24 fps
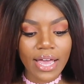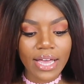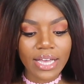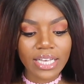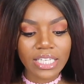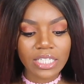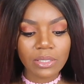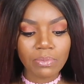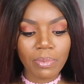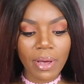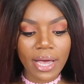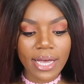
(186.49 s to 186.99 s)

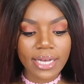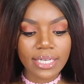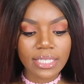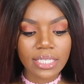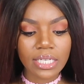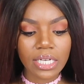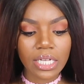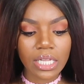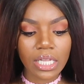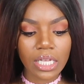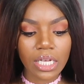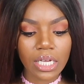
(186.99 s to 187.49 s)
is
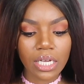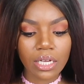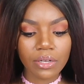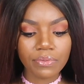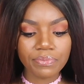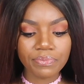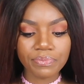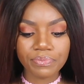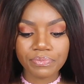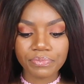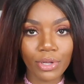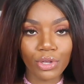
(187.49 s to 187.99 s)

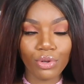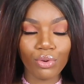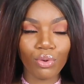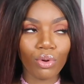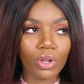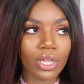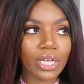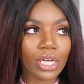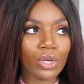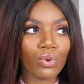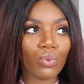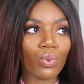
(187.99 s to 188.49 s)
basically you
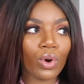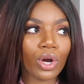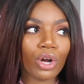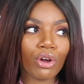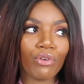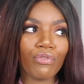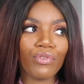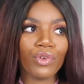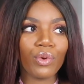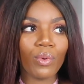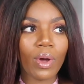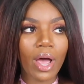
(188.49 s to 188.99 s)
only go work
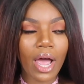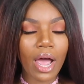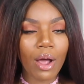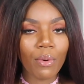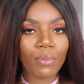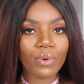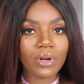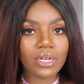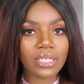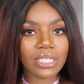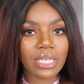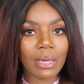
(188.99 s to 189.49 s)
a few
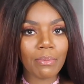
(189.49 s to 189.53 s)
hours